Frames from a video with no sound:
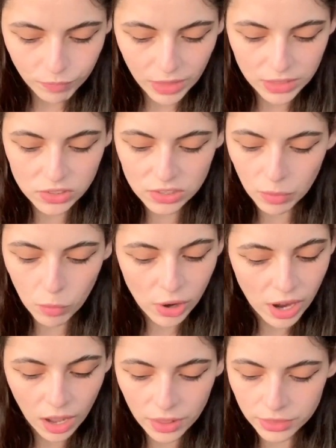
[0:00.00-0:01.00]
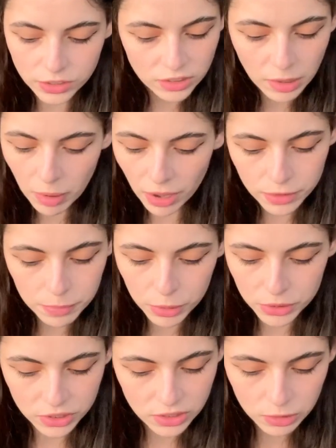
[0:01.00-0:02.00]
some other
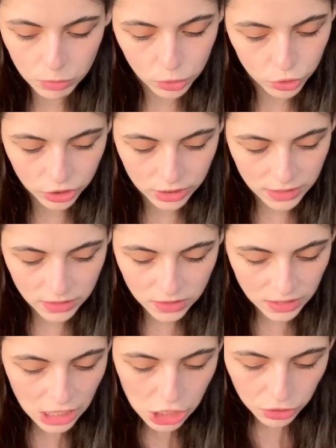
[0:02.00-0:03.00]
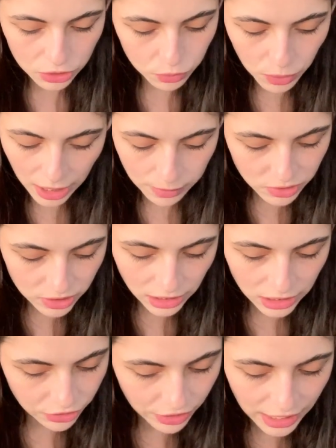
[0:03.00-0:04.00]
person's emotions. Because what I'm seeing
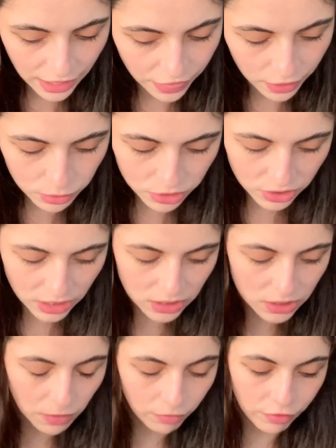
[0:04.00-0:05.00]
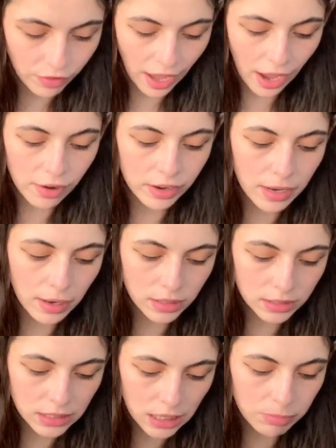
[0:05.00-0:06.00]
here again, there was this very
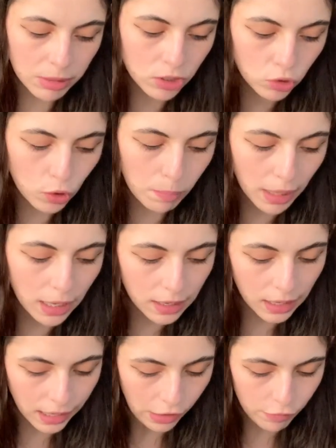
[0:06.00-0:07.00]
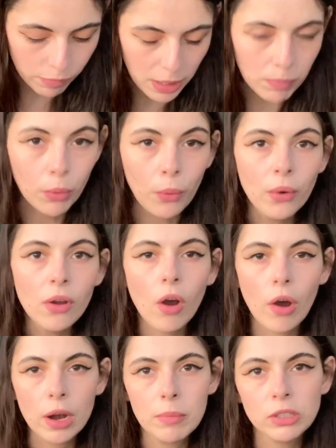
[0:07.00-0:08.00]
deep intermingling of people
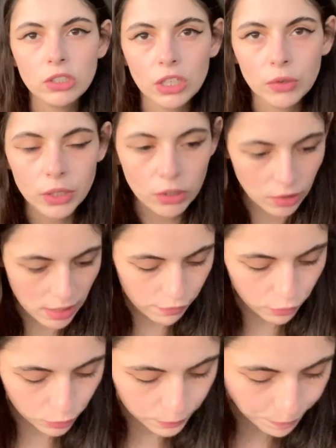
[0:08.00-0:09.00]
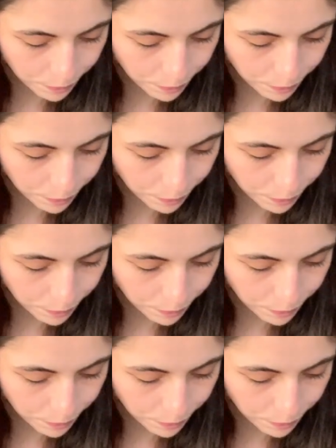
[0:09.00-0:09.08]
on a material level.